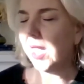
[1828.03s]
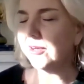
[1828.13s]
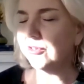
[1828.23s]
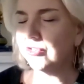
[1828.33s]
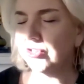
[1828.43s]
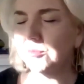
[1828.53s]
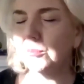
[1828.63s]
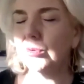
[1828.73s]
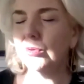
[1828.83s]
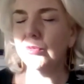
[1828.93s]
energy
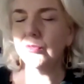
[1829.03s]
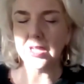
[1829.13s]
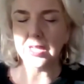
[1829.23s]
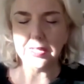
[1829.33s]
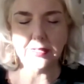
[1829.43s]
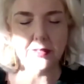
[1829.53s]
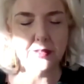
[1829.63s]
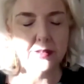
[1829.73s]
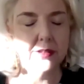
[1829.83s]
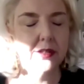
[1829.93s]
moving?
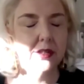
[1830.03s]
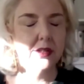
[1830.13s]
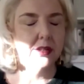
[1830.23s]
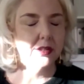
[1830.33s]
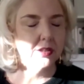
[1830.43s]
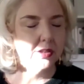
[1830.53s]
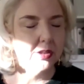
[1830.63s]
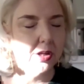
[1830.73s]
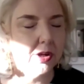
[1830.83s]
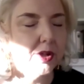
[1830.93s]

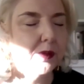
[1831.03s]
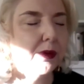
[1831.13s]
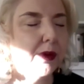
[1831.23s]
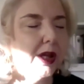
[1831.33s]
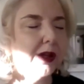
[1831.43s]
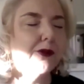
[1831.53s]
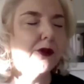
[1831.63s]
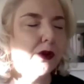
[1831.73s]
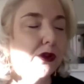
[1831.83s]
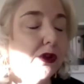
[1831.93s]
Are you bringing
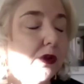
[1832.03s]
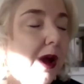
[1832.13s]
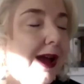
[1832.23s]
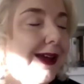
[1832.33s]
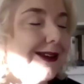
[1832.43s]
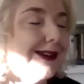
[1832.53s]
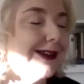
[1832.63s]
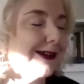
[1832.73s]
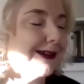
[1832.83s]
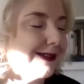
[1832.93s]
forth new
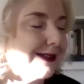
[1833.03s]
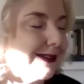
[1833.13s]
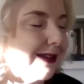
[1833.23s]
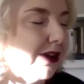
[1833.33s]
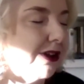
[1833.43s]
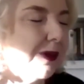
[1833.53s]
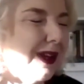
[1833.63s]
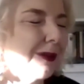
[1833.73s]
ideas? Are you